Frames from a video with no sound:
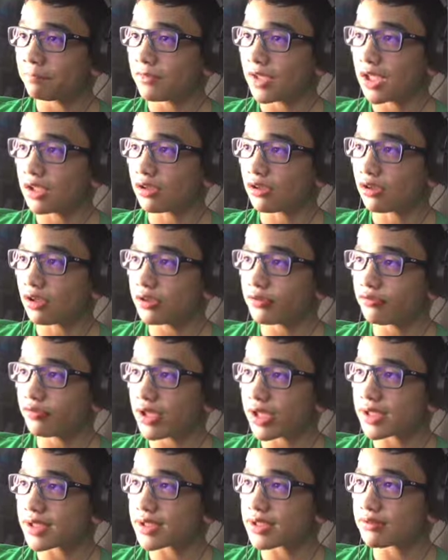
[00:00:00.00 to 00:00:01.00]
in a
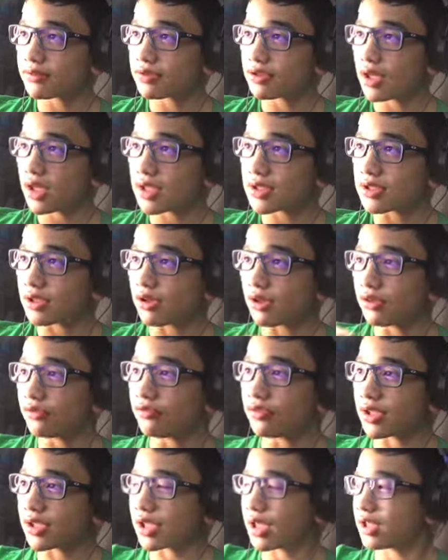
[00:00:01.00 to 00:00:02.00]
conflict, I'm
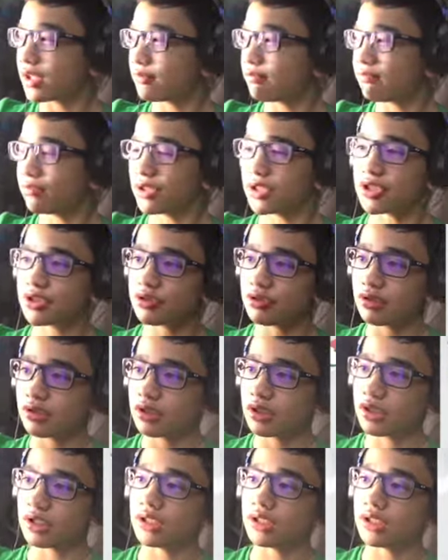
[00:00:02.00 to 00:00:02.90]
pretty sure.